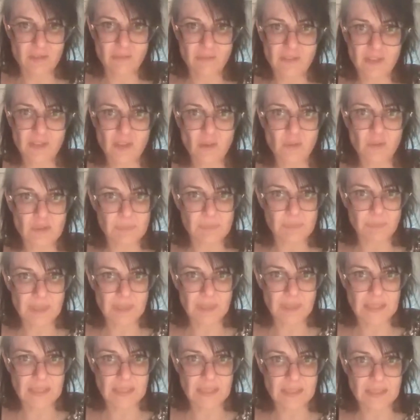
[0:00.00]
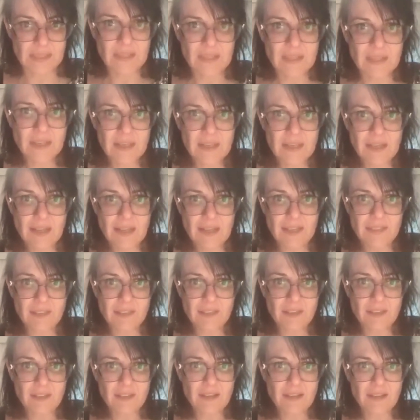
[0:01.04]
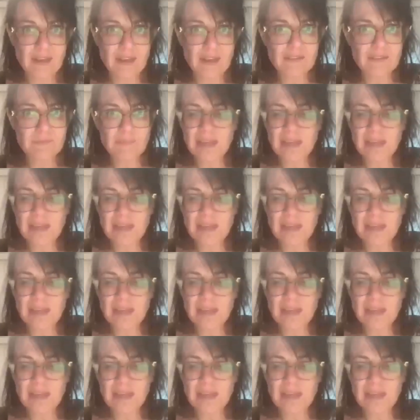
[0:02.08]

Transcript: of the OTP. And